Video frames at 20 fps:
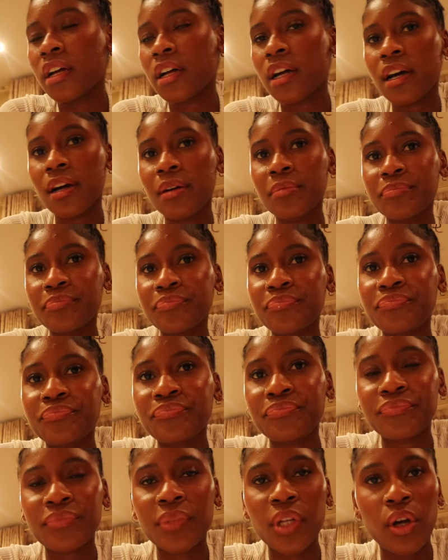Um,
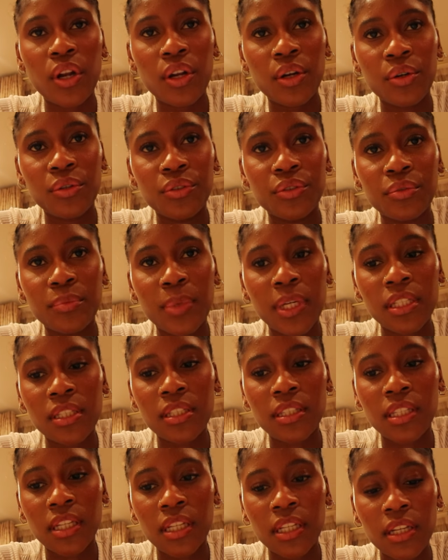I'm gonna go do my
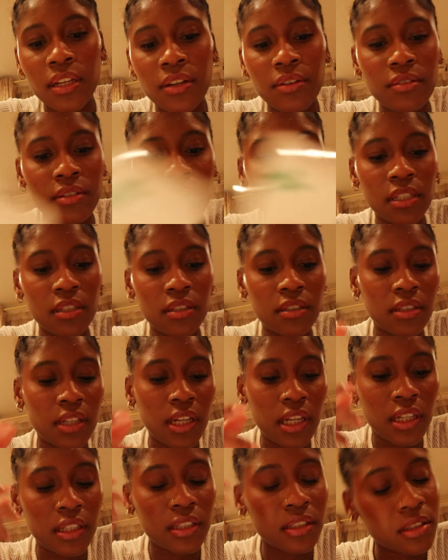skincare routine
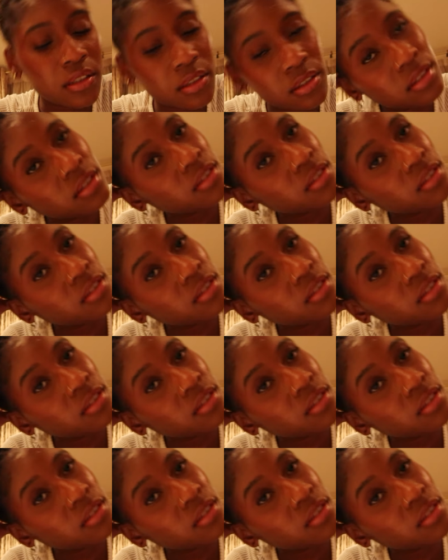and